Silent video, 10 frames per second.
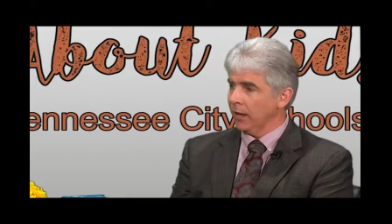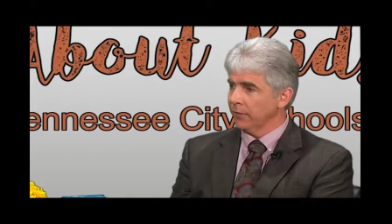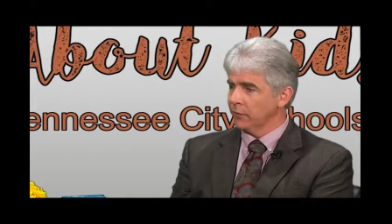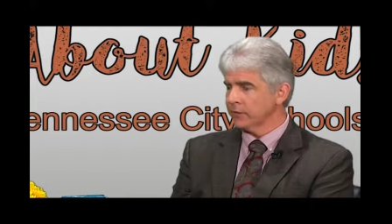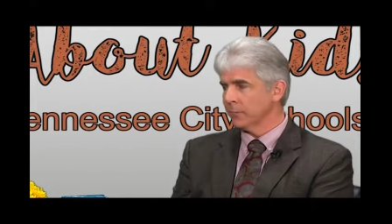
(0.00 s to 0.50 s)

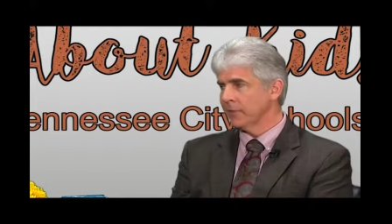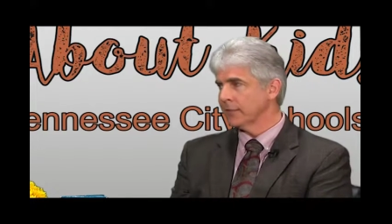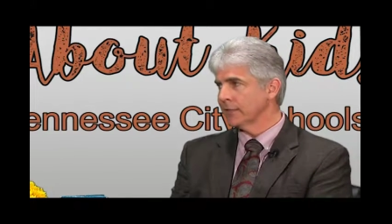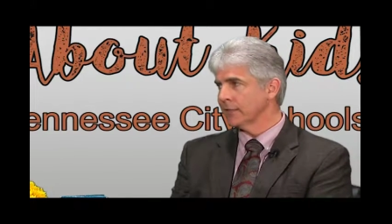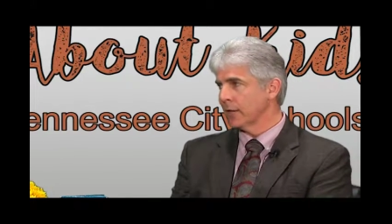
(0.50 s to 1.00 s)
There is a
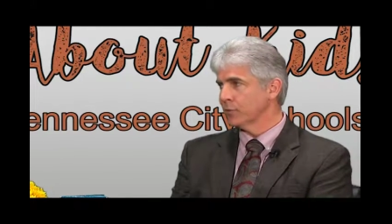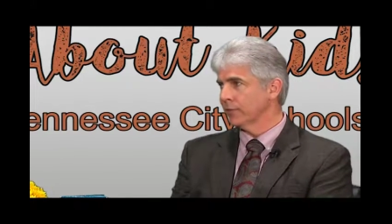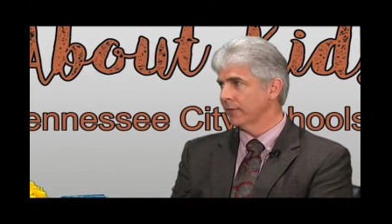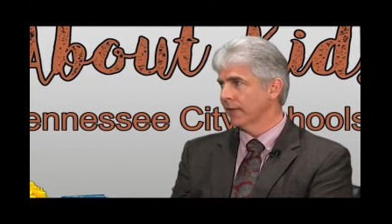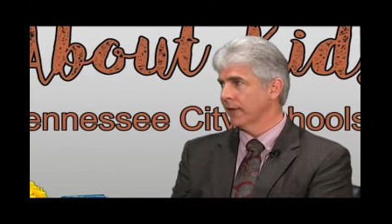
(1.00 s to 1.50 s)

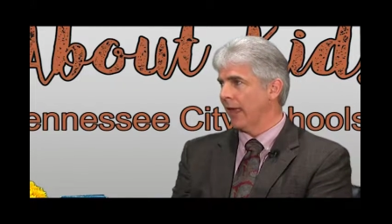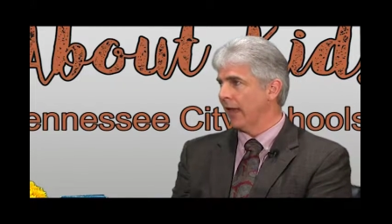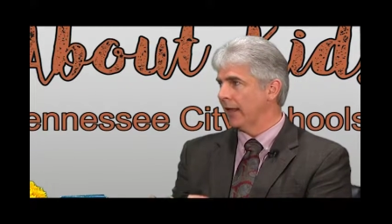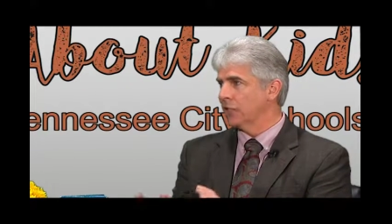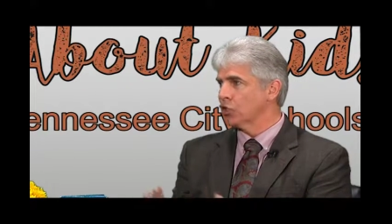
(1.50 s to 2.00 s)
misconception that
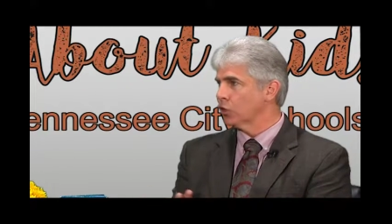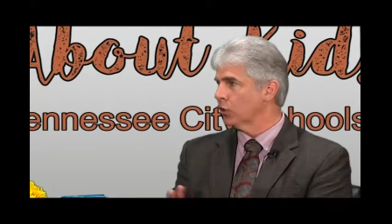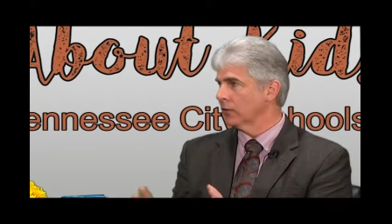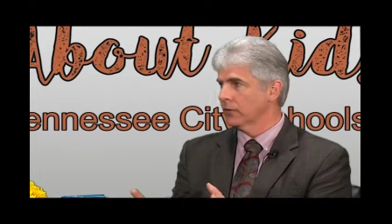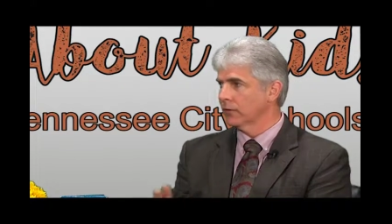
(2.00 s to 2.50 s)
at a
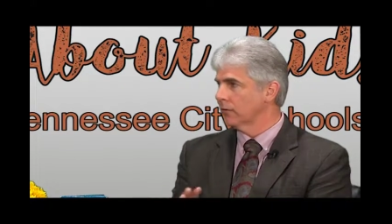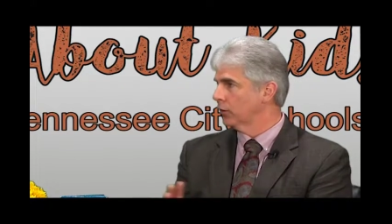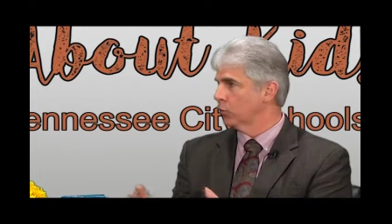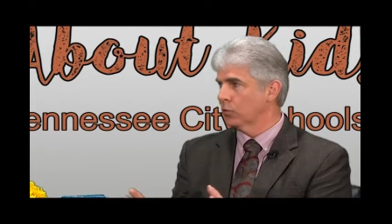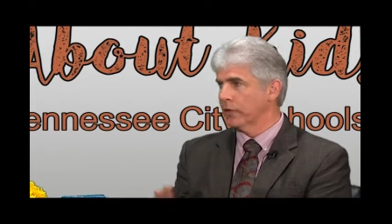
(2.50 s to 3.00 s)
certain
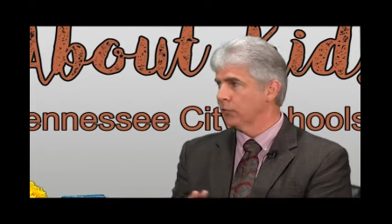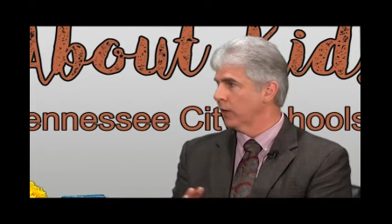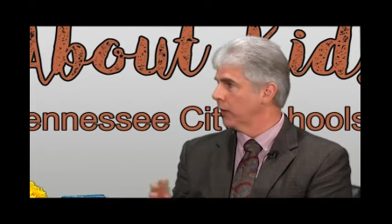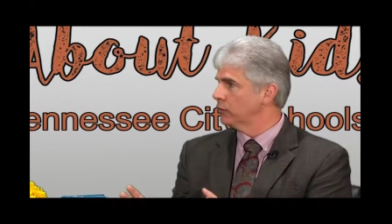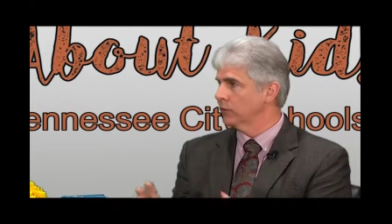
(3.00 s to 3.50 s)
degree
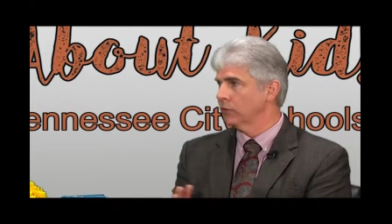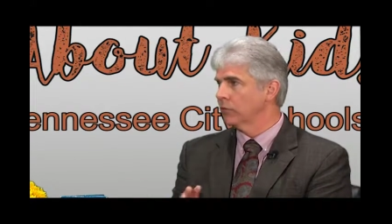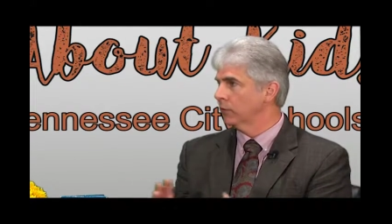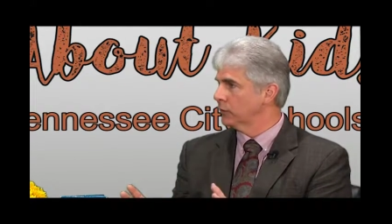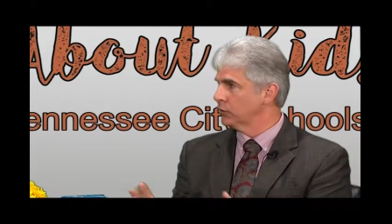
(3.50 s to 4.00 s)
range,
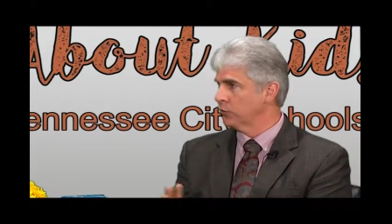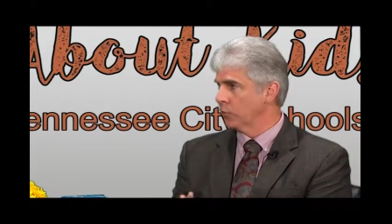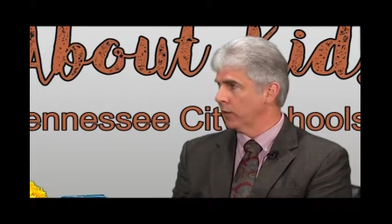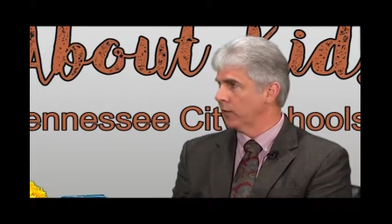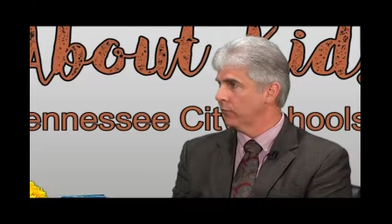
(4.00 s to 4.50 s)
single digits
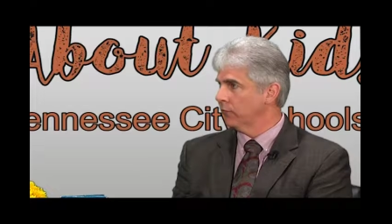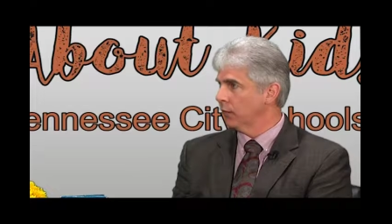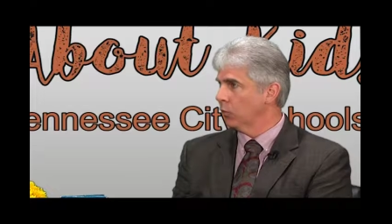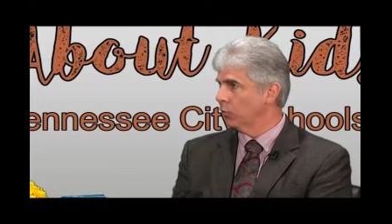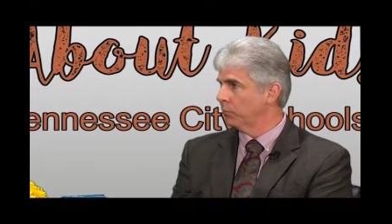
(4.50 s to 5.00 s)
or whatever,
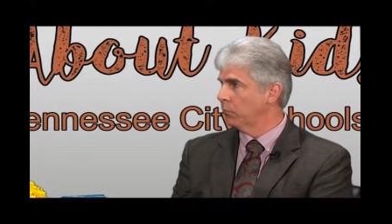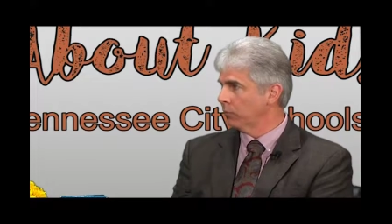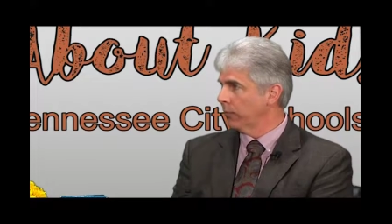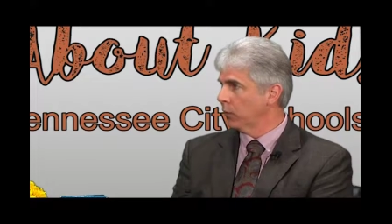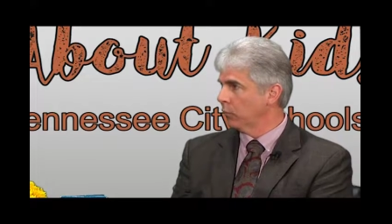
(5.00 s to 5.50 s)
that will
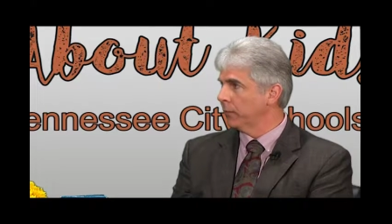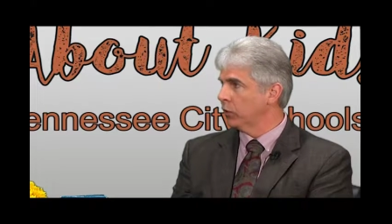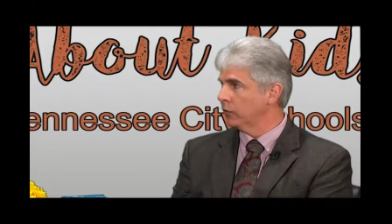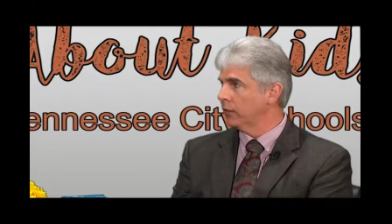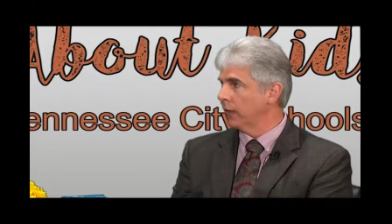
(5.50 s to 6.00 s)
be
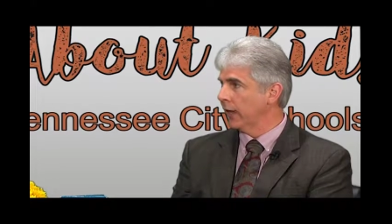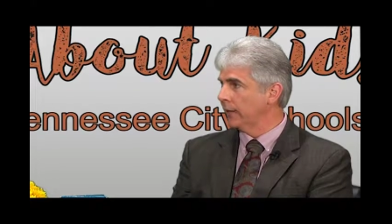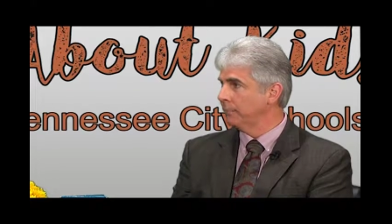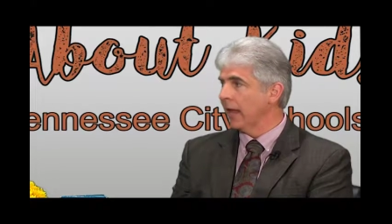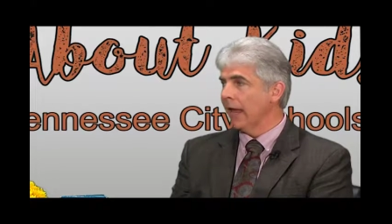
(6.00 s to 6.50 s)
on a
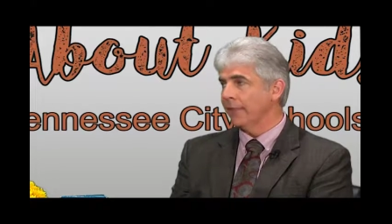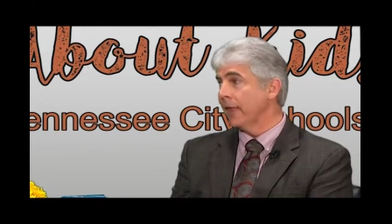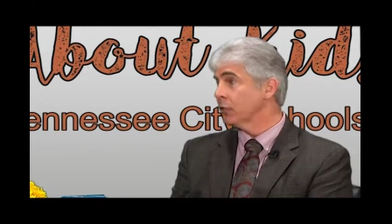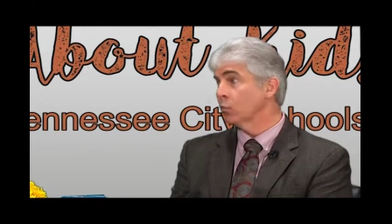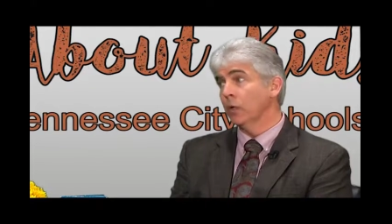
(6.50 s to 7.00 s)
delay, and
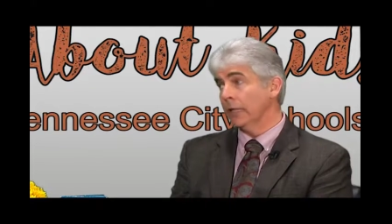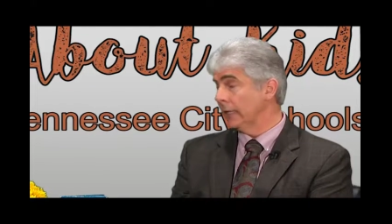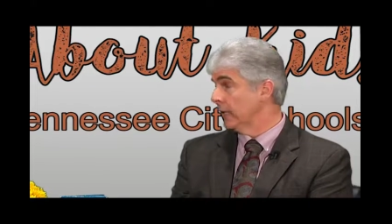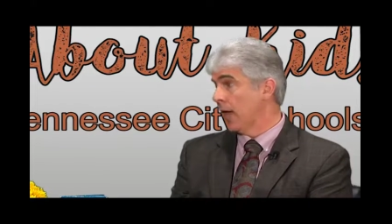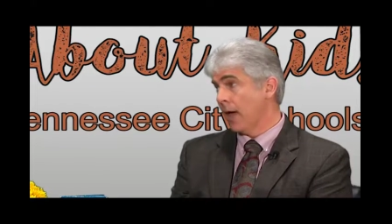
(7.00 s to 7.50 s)
that's
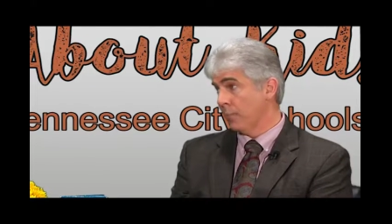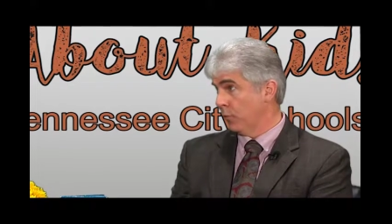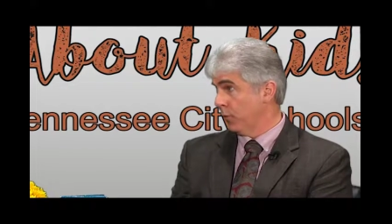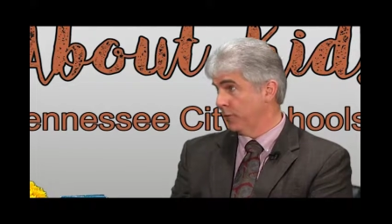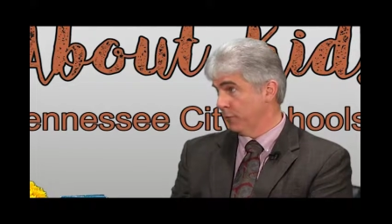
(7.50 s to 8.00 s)
really not
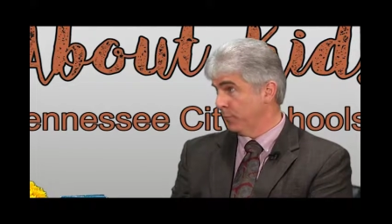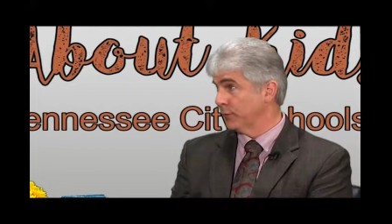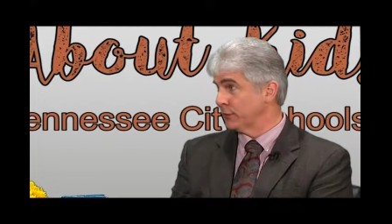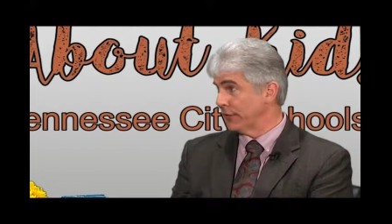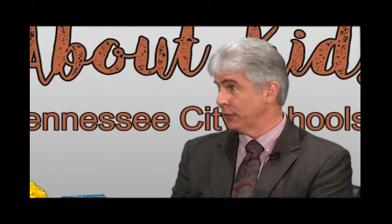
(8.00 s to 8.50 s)
part of the
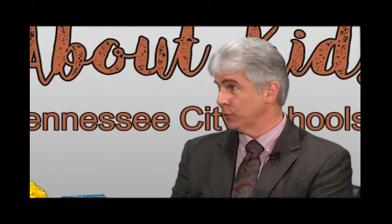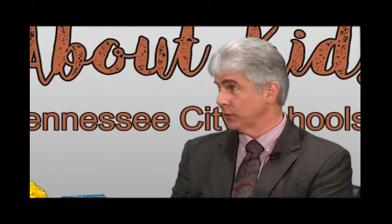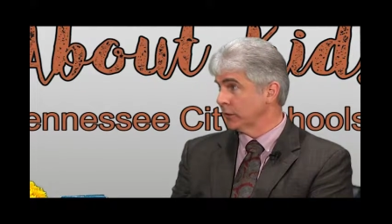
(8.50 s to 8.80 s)
procedure.